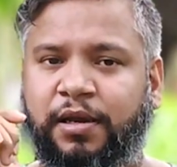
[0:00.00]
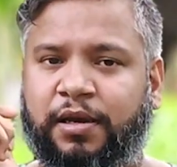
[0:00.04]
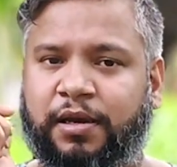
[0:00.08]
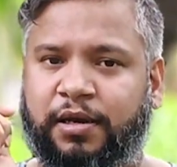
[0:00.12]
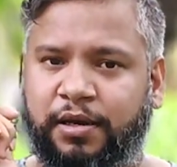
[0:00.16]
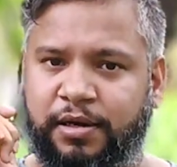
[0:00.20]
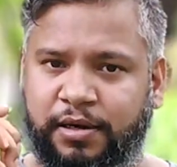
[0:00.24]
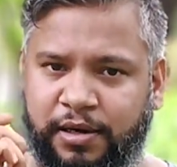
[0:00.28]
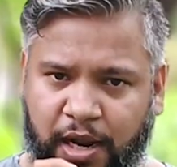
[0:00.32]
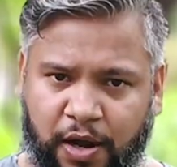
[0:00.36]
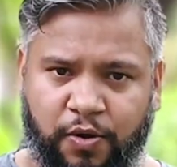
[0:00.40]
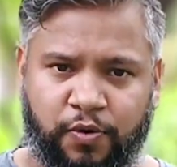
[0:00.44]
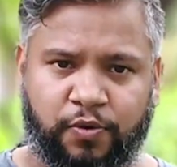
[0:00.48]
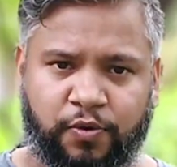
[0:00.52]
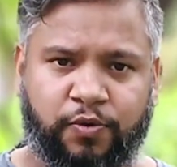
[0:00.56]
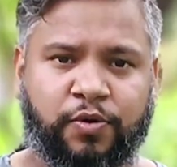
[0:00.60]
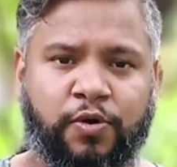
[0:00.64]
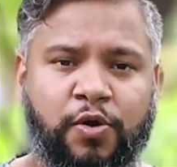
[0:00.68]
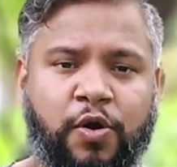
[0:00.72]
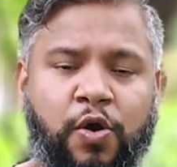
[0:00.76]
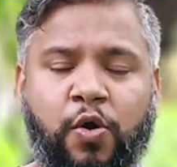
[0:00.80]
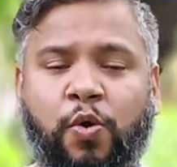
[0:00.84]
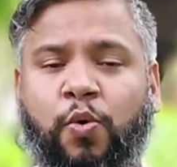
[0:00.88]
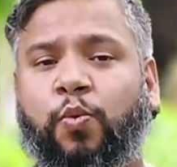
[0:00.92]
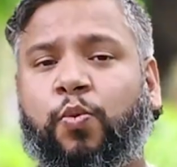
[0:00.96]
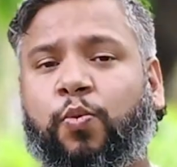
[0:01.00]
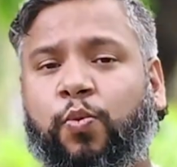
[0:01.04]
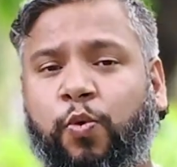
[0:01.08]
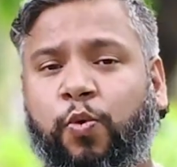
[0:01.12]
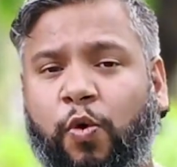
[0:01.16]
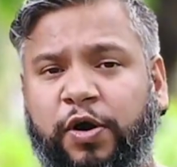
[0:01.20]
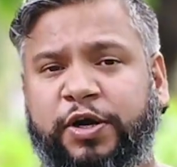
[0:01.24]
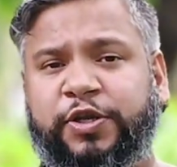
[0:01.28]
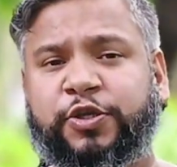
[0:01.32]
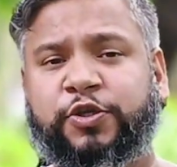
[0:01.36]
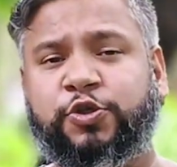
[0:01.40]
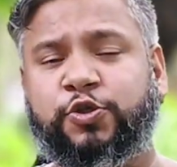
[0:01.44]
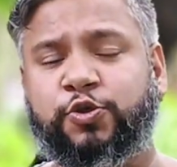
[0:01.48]
Now,
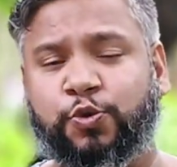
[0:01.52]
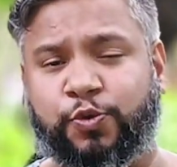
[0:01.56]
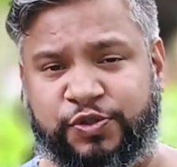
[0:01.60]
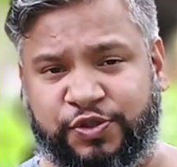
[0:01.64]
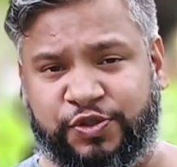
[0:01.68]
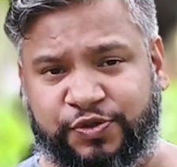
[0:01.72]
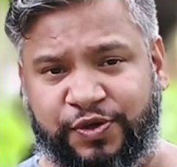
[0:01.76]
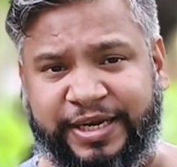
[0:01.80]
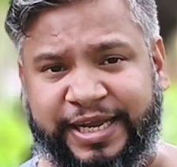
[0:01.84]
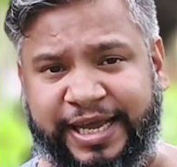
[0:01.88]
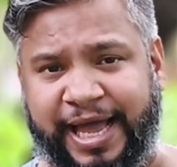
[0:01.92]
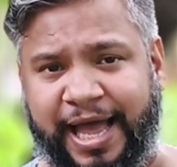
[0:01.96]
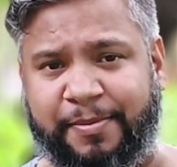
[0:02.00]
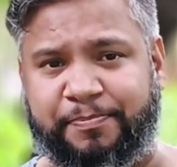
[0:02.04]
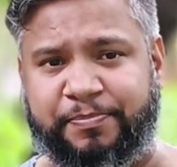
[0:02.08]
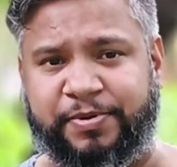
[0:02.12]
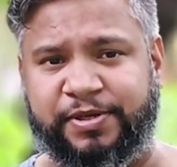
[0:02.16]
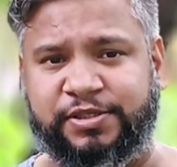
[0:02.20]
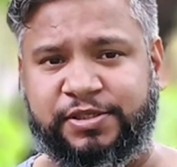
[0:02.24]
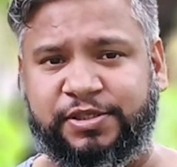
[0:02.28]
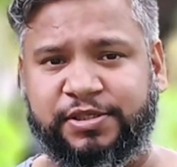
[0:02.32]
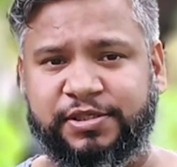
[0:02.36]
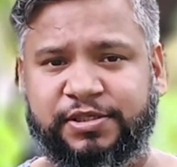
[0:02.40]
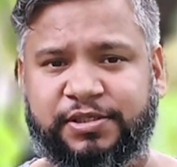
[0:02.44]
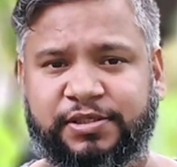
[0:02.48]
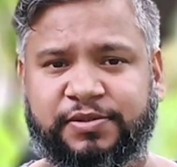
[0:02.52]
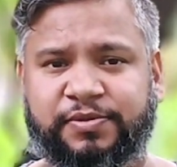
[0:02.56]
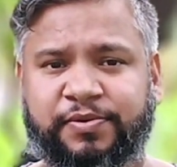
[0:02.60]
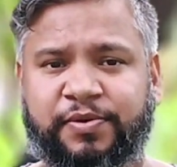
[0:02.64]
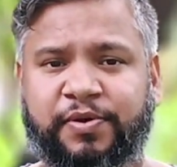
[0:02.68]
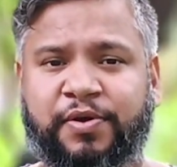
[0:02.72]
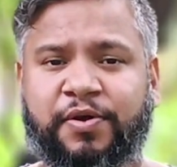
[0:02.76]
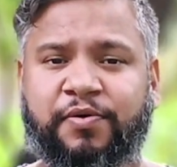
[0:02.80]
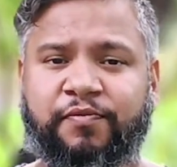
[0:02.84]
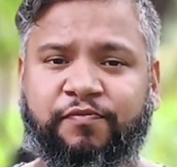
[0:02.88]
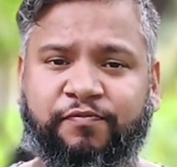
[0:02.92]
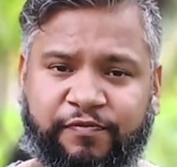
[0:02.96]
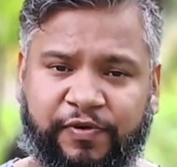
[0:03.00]
what usually happens is
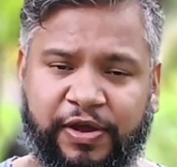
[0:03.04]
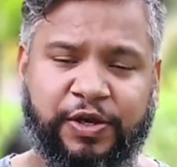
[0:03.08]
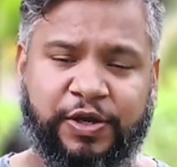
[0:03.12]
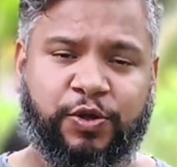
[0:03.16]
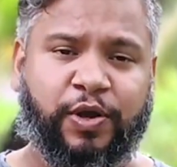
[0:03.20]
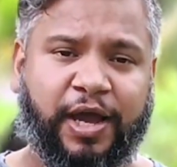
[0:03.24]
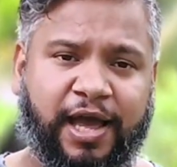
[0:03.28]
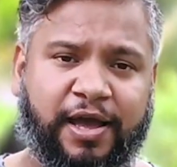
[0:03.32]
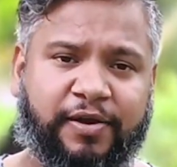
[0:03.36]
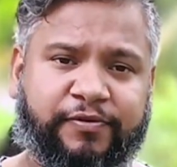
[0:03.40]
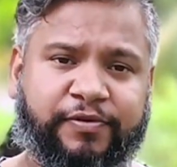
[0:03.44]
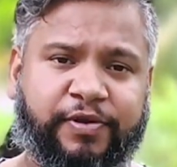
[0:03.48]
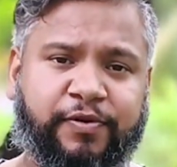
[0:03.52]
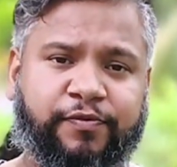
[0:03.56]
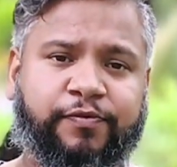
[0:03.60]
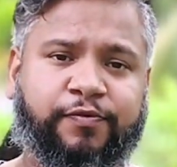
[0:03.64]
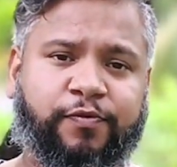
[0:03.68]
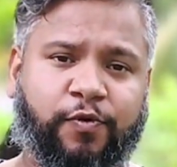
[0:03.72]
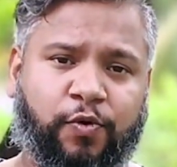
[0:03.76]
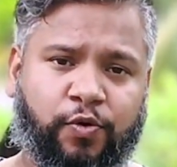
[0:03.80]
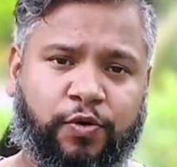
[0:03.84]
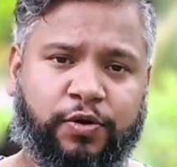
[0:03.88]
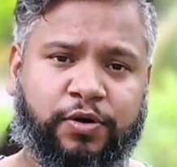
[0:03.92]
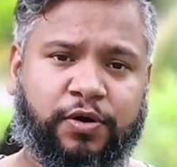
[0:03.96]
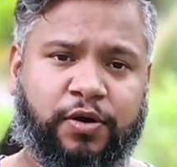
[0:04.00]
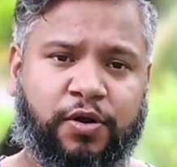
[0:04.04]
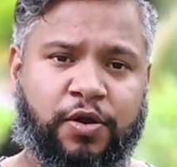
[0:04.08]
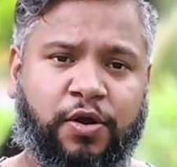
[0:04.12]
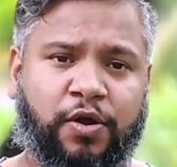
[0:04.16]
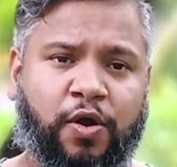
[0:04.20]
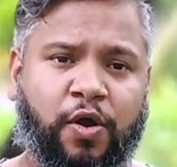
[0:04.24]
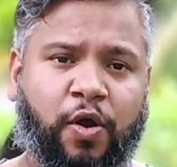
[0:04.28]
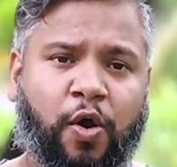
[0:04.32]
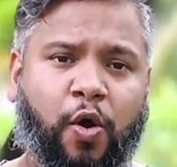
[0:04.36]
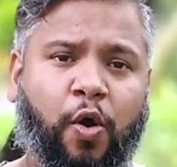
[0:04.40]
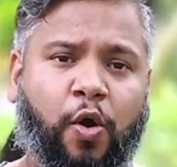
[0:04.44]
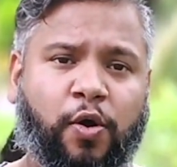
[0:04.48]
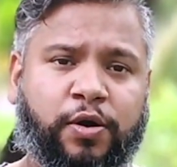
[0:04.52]
when you have your phone
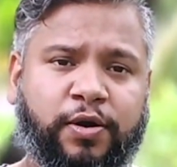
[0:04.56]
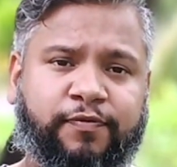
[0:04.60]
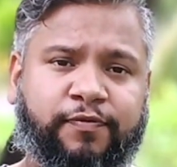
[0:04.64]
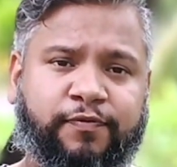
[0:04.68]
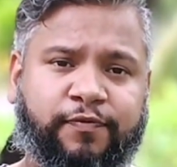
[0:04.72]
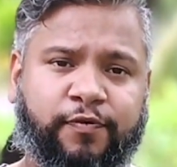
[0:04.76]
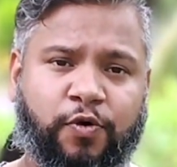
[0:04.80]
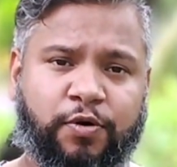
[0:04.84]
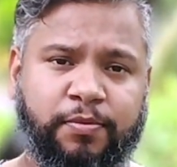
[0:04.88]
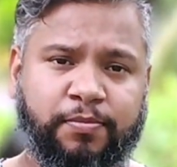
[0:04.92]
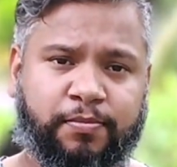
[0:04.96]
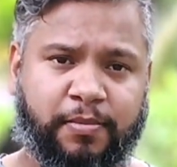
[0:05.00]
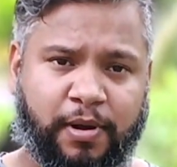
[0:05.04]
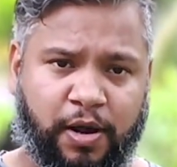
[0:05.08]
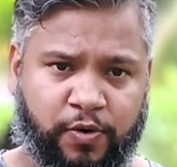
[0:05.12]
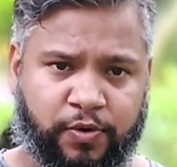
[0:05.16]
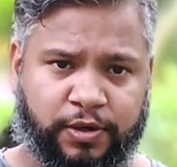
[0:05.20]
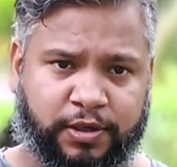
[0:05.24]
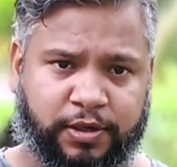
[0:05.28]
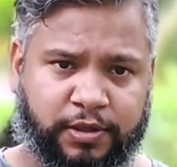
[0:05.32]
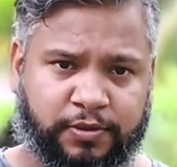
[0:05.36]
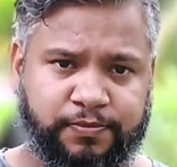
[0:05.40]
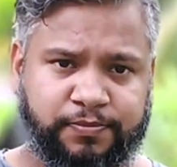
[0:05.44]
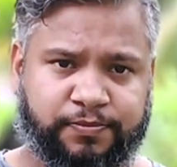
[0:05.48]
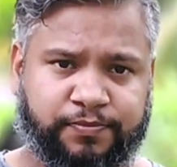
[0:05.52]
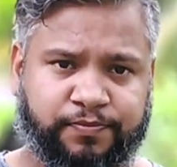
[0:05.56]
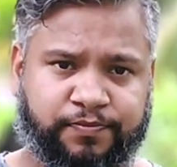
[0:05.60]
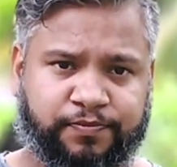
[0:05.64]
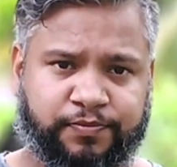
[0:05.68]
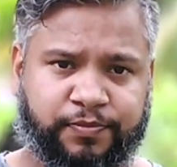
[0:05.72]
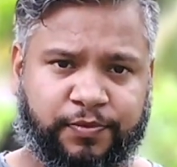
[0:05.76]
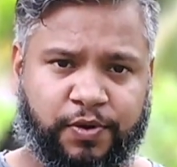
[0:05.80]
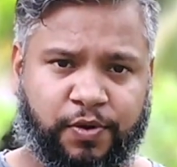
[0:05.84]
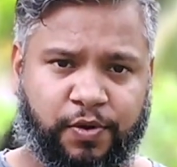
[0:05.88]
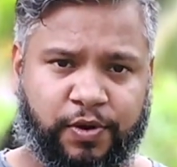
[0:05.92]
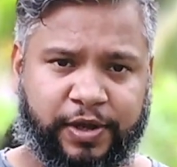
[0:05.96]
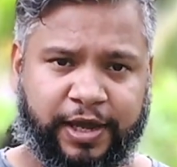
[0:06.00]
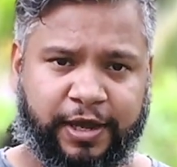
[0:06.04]
on a phone mount,
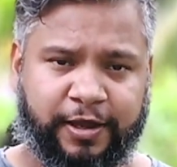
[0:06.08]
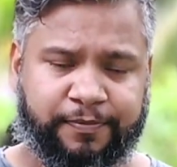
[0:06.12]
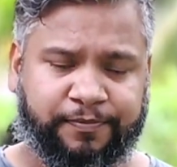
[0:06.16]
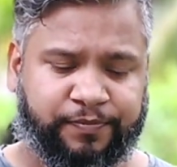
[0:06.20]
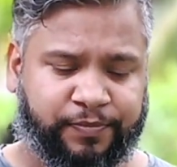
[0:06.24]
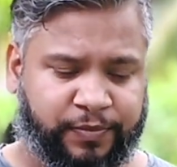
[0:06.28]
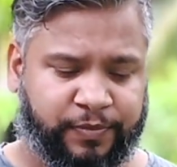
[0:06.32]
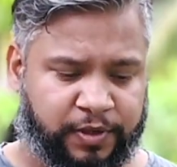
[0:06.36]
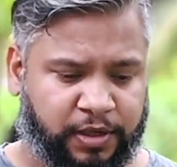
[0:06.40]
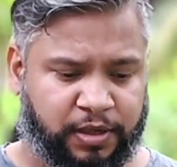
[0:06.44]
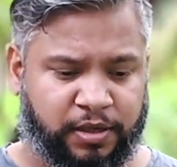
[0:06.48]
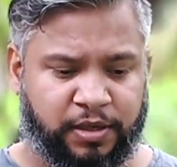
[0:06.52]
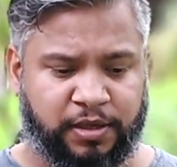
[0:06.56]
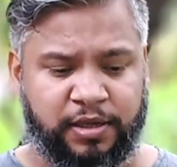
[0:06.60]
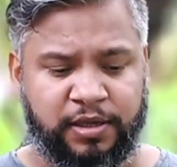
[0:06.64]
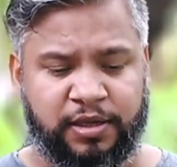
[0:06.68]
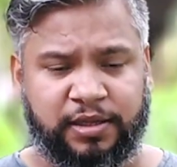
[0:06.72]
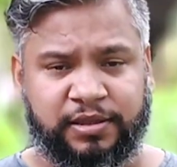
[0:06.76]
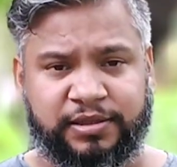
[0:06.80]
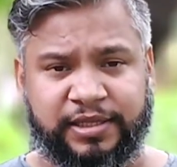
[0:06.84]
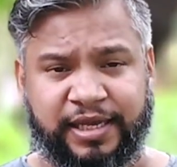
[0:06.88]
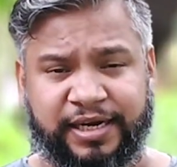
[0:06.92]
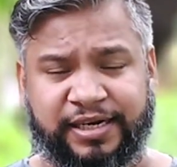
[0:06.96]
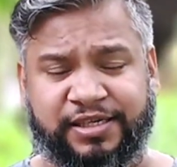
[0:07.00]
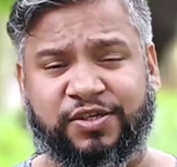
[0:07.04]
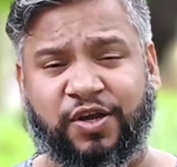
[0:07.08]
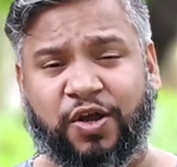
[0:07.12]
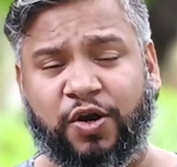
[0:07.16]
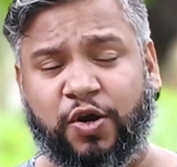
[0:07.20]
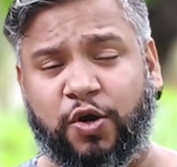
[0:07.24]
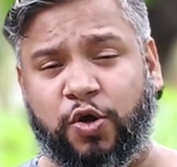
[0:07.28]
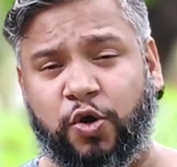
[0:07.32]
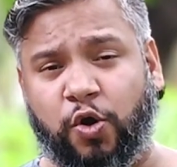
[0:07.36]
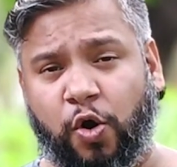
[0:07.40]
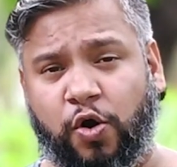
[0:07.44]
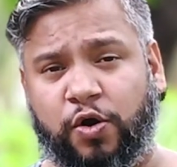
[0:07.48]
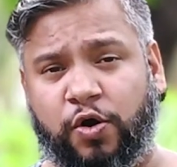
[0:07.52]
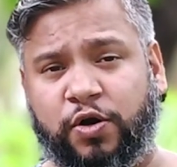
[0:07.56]
okay, there is a
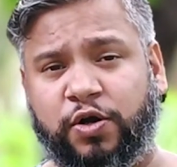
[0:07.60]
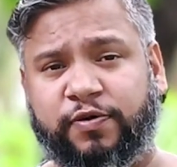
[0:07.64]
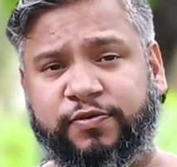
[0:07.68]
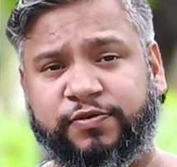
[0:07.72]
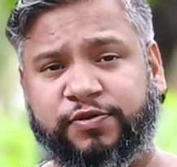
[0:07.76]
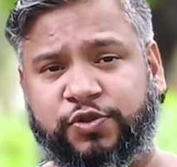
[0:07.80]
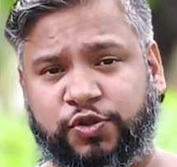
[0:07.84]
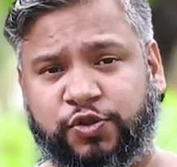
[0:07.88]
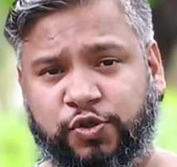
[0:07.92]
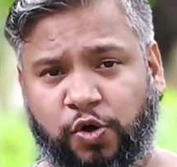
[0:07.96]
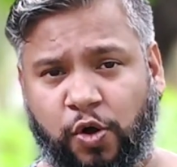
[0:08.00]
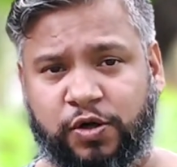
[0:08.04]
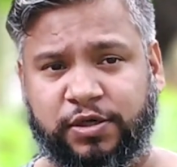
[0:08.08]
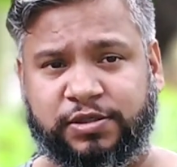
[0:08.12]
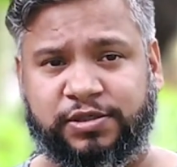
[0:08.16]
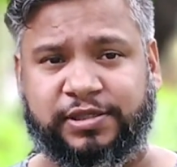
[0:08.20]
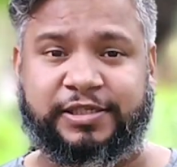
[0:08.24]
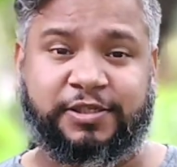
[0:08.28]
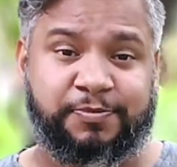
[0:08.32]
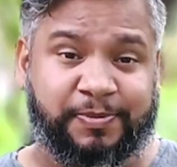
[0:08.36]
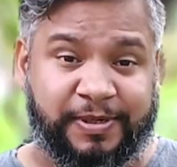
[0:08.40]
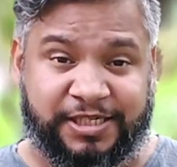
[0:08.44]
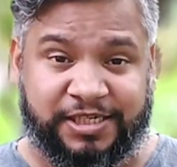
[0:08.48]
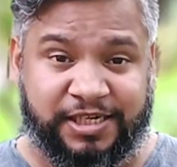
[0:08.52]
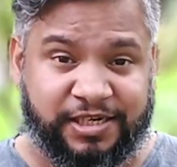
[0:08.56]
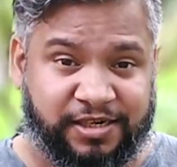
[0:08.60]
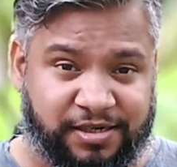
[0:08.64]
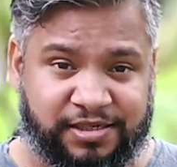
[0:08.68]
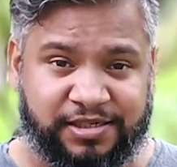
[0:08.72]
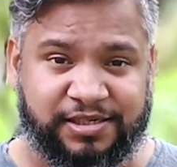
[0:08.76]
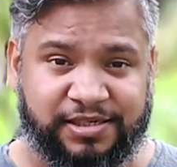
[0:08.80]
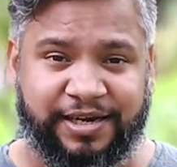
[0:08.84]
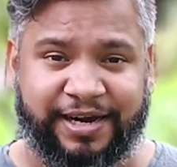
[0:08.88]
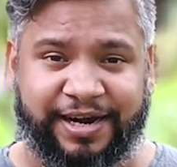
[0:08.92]
lot of shocks, especially us in